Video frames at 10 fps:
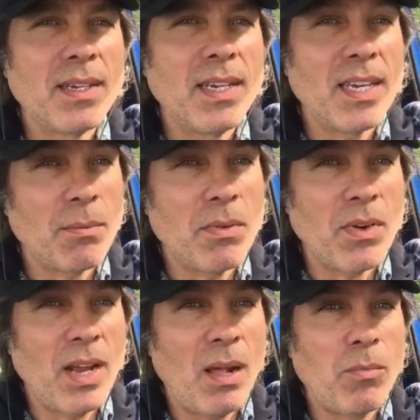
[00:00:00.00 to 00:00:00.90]
it can be
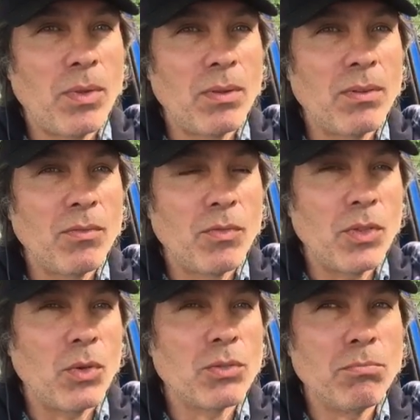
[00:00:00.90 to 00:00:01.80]
very helpful for
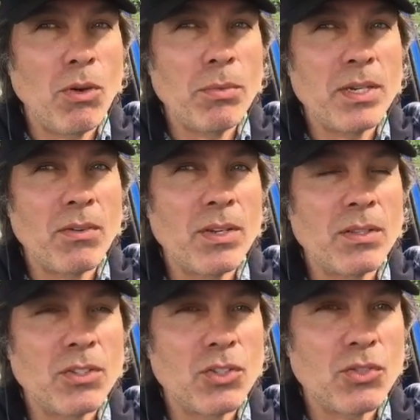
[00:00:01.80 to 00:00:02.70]
those
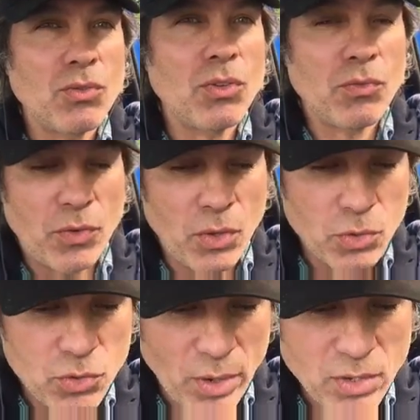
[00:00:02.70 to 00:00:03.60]
for
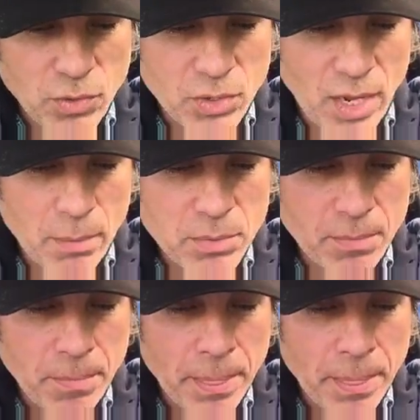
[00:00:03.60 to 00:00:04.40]
those stressful times.